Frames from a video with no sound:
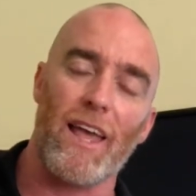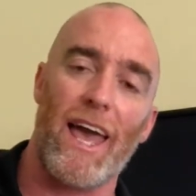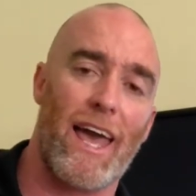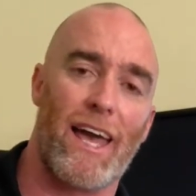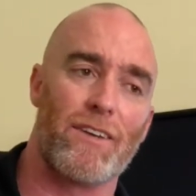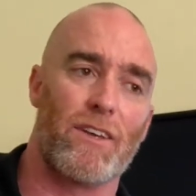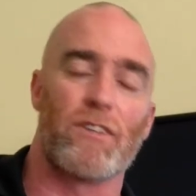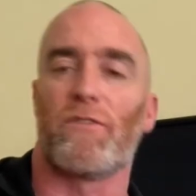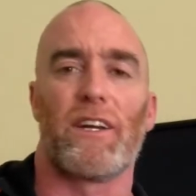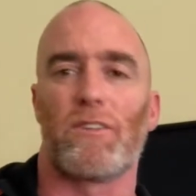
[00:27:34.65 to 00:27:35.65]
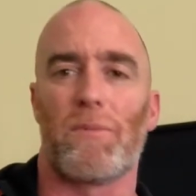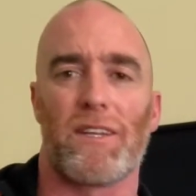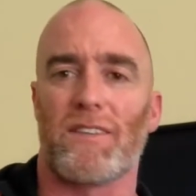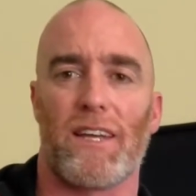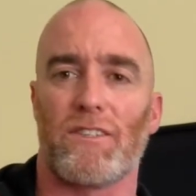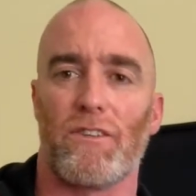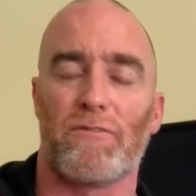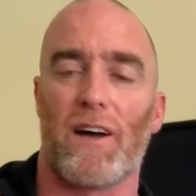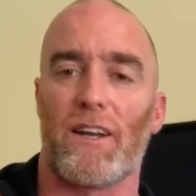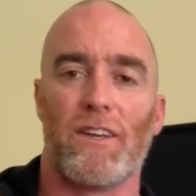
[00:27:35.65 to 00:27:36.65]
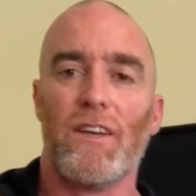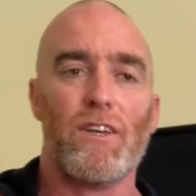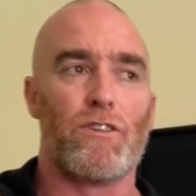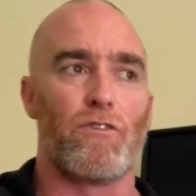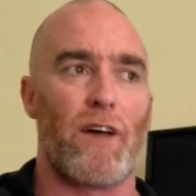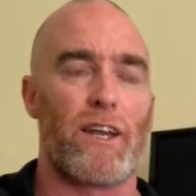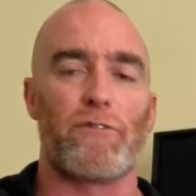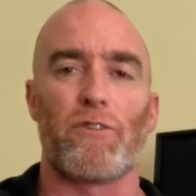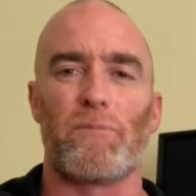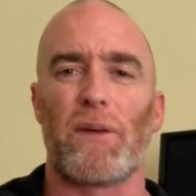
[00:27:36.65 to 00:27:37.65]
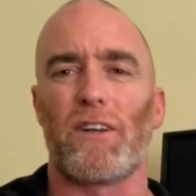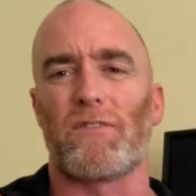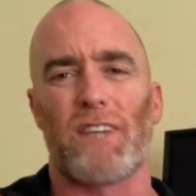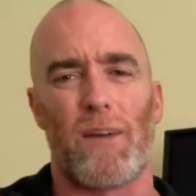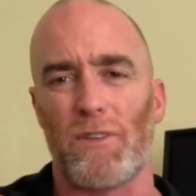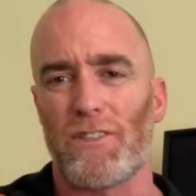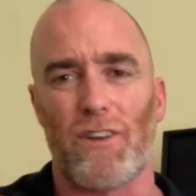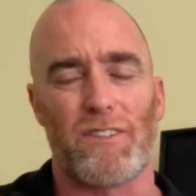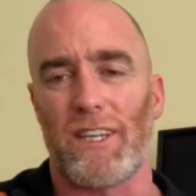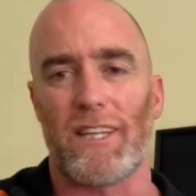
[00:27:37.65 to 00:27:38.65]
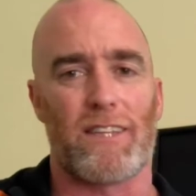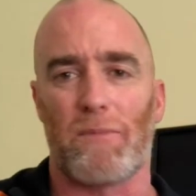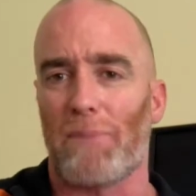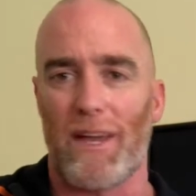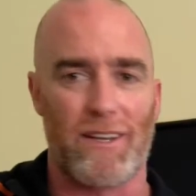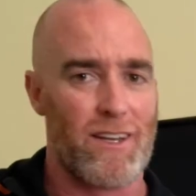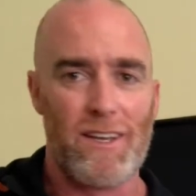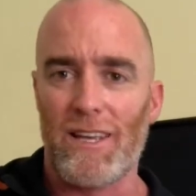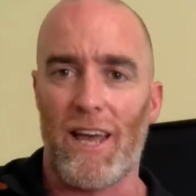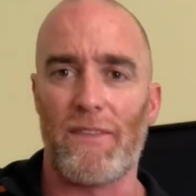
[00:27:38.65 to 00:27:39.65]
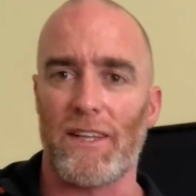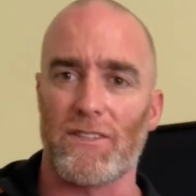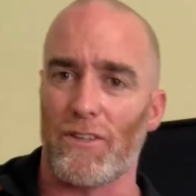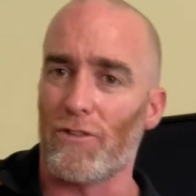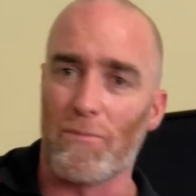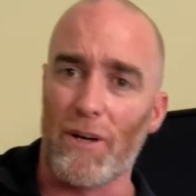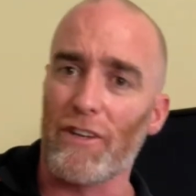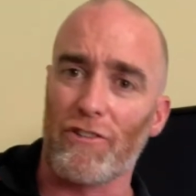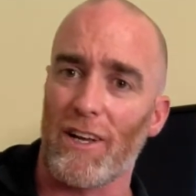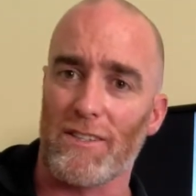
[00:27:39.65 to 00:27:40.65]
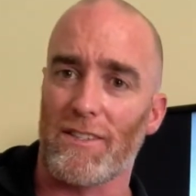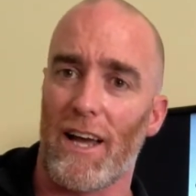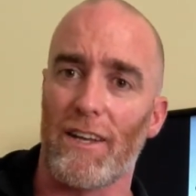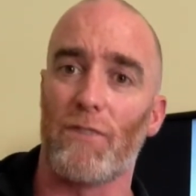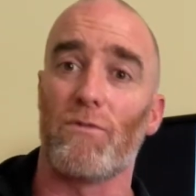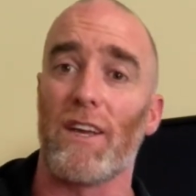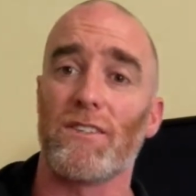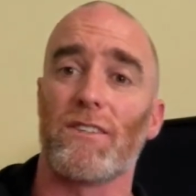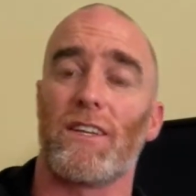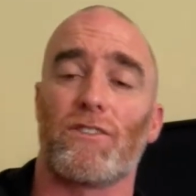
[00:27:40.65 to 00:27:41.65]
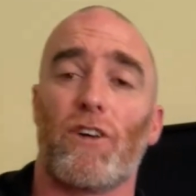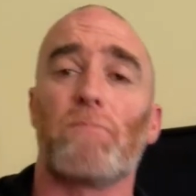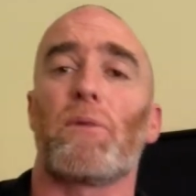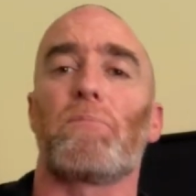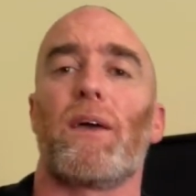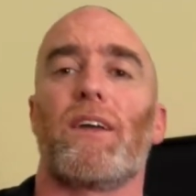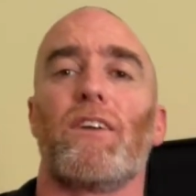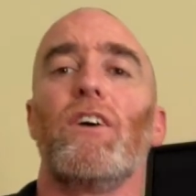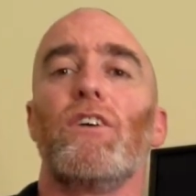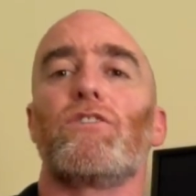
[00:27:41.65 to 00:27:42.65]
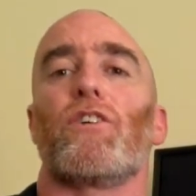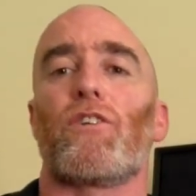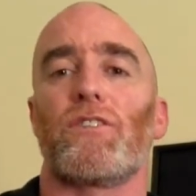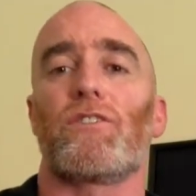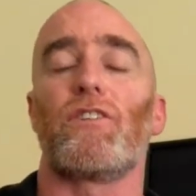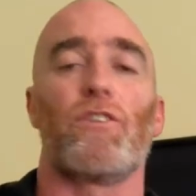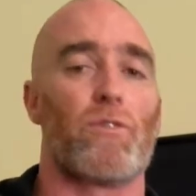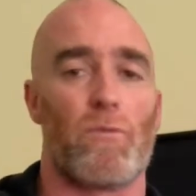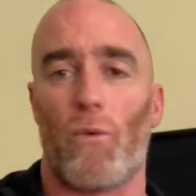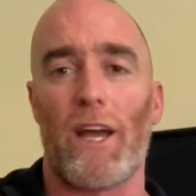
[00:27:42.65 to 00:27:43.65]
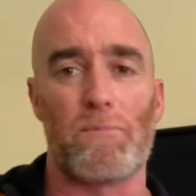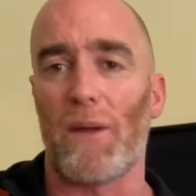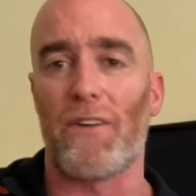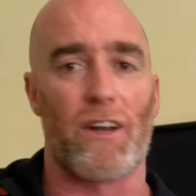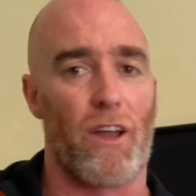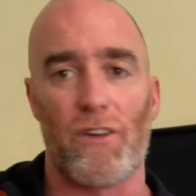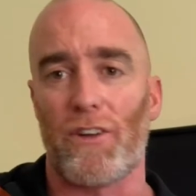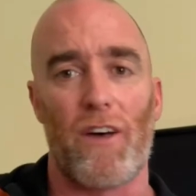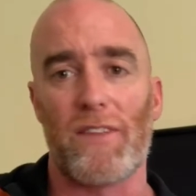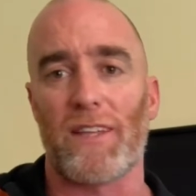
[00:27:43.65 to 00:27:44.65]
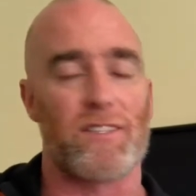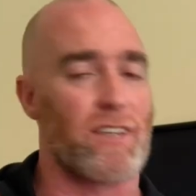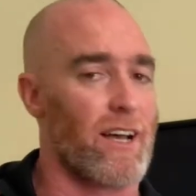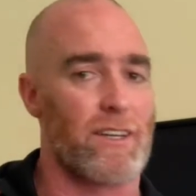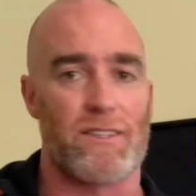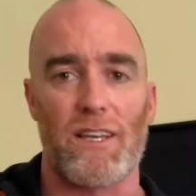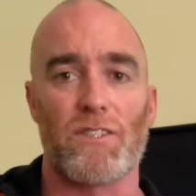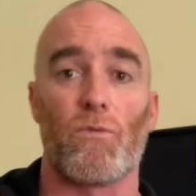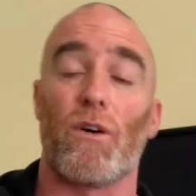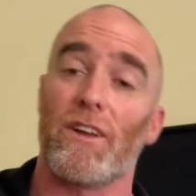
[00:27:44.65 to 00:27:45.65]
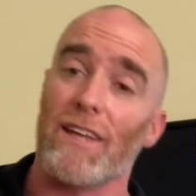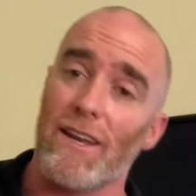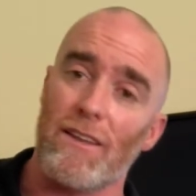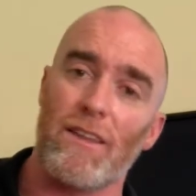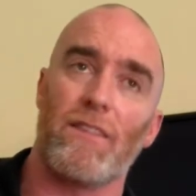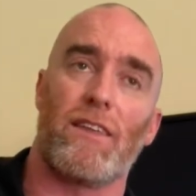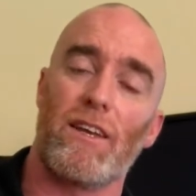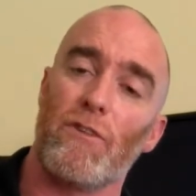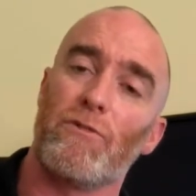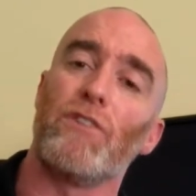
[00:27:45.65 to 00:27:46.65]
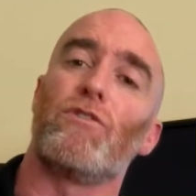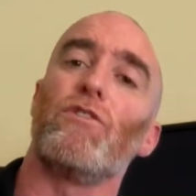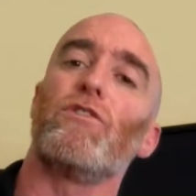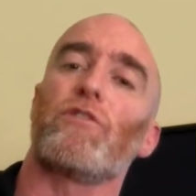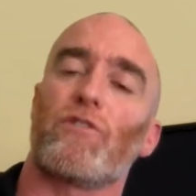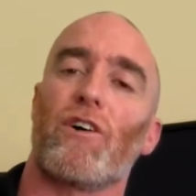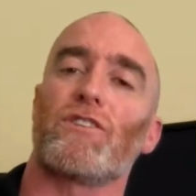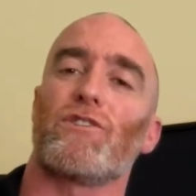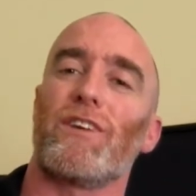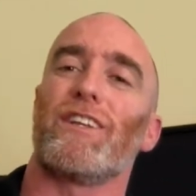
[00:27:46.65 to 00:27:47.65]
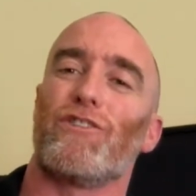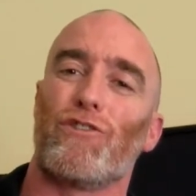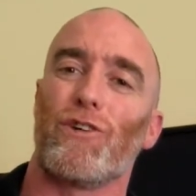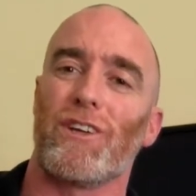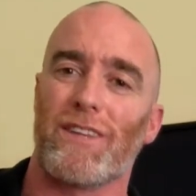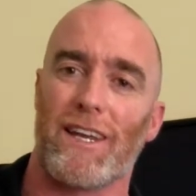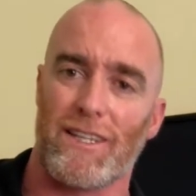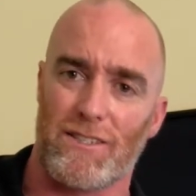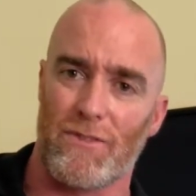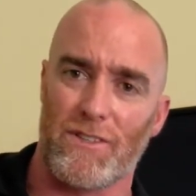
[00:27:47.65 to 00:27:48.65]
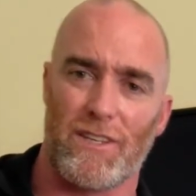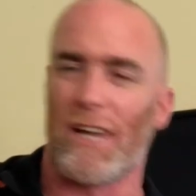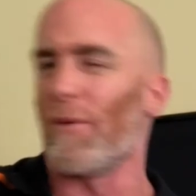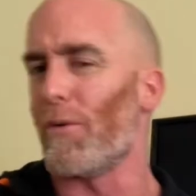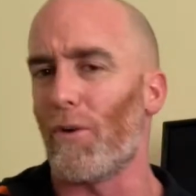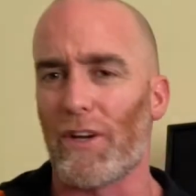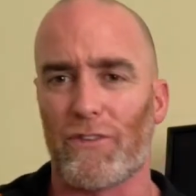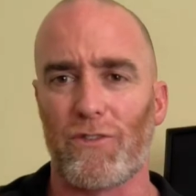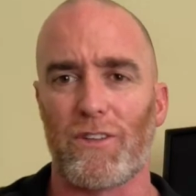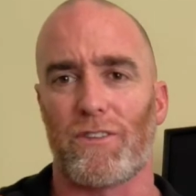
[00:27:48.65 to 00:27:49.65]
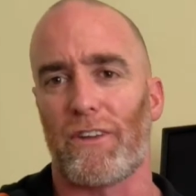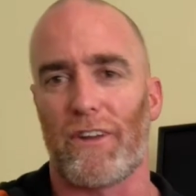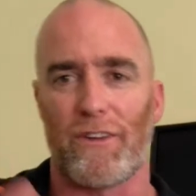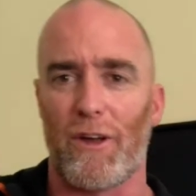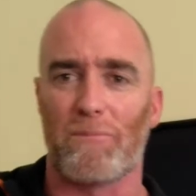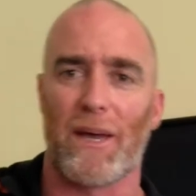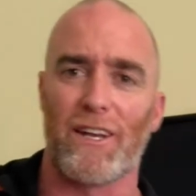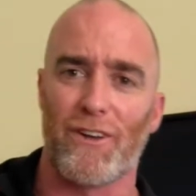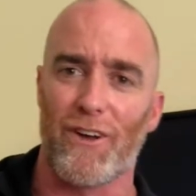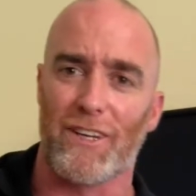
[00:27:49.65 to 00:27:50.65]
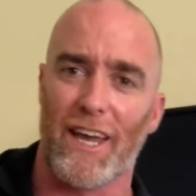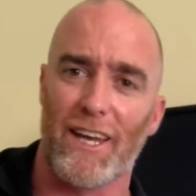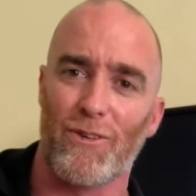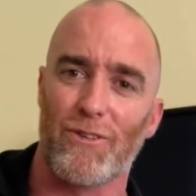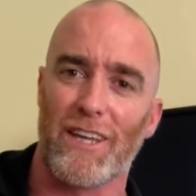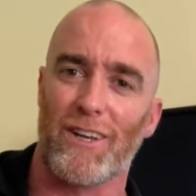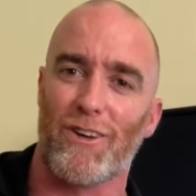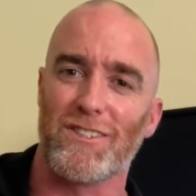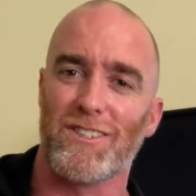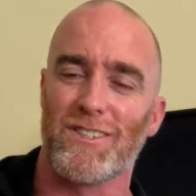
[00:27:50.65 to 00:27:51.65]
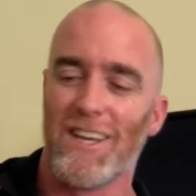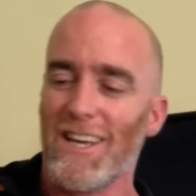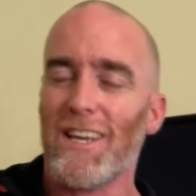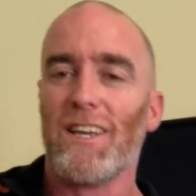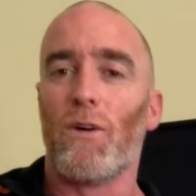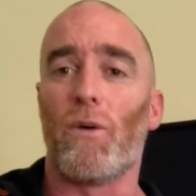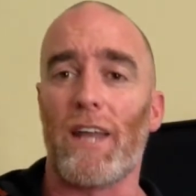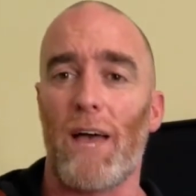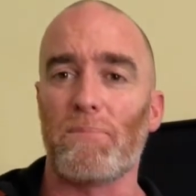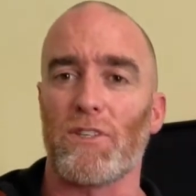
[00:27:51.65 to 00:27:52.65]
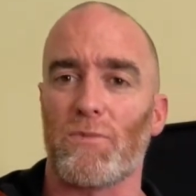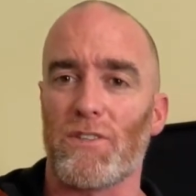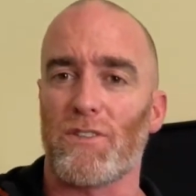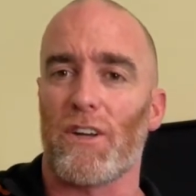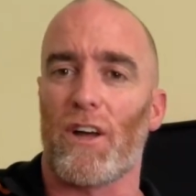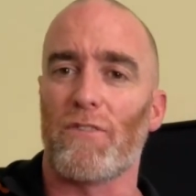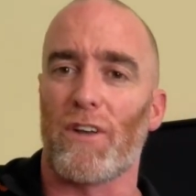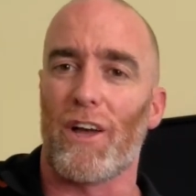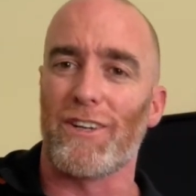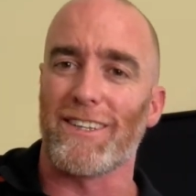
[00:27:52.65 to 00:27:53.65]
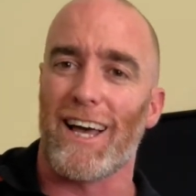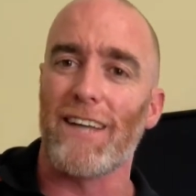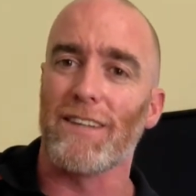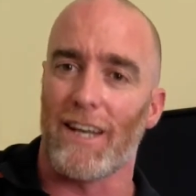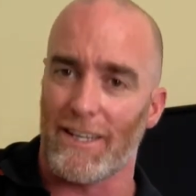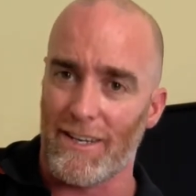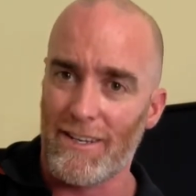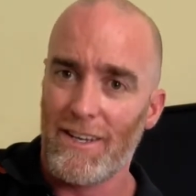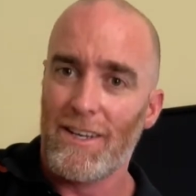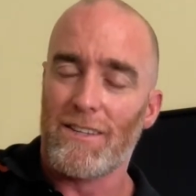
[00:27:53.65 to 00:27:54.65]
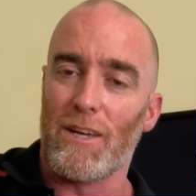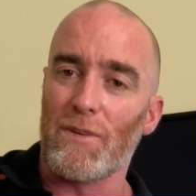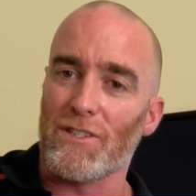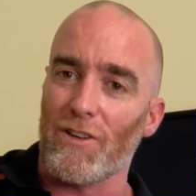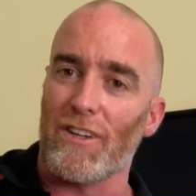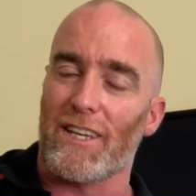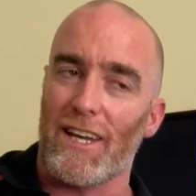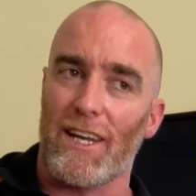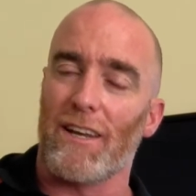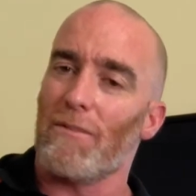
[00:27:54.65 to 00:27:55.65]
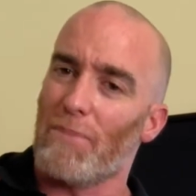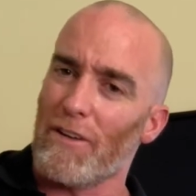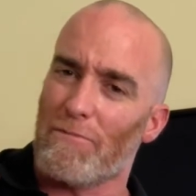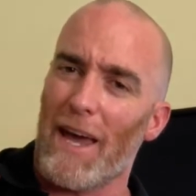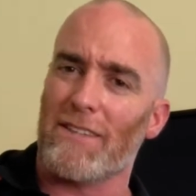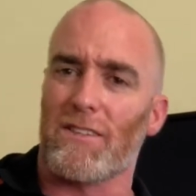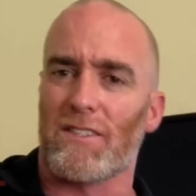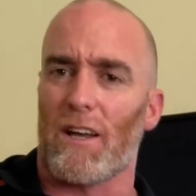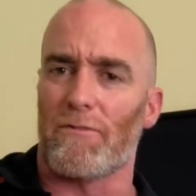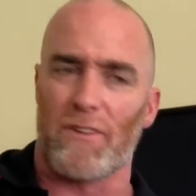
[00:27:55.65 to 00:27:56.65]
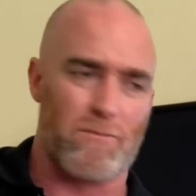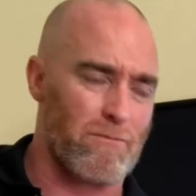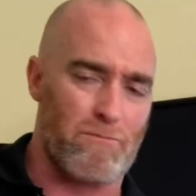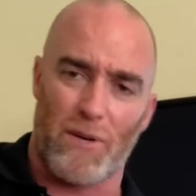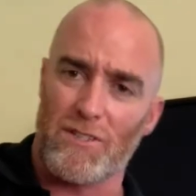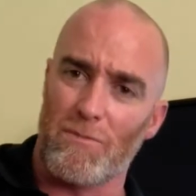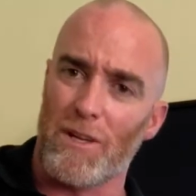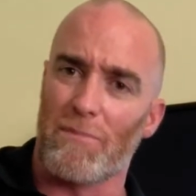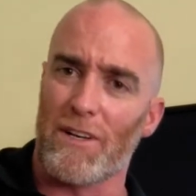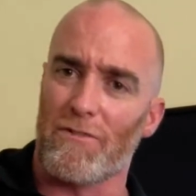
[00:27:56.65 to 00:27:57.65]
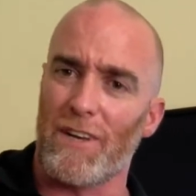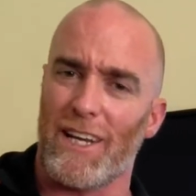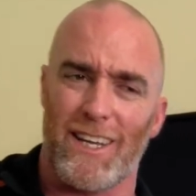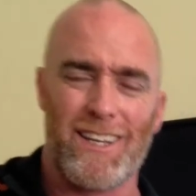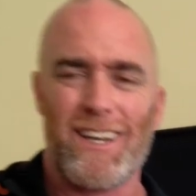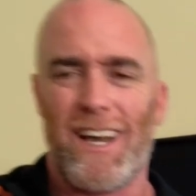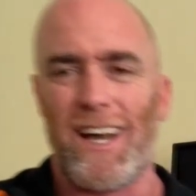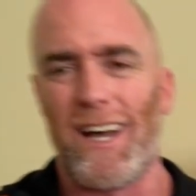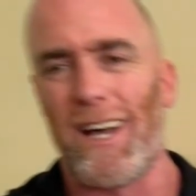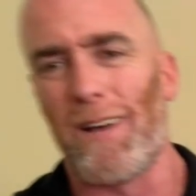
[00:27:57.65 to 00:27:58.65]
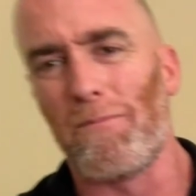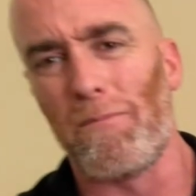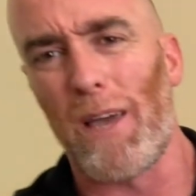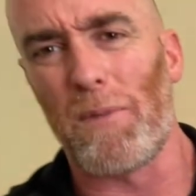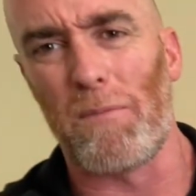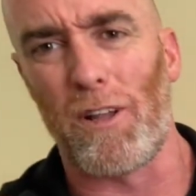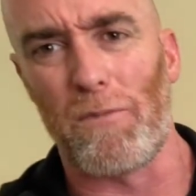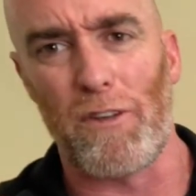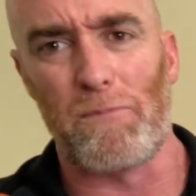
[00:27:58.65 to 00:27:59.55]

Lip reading: And it's very debilitating. You find you're running for a period of time, you start to get that pain, and that's it. Your body shuts down. It's not prepared to continue weight-bearing load on that side. It doesn't want it. And then if we do start to endure that activity and we work through it, no pain, no gain, all that nonsense, what happens, we start overloading the other leg. Then we start getting a bit of back discomfort, possibly a bit of knee, maybe a little bit of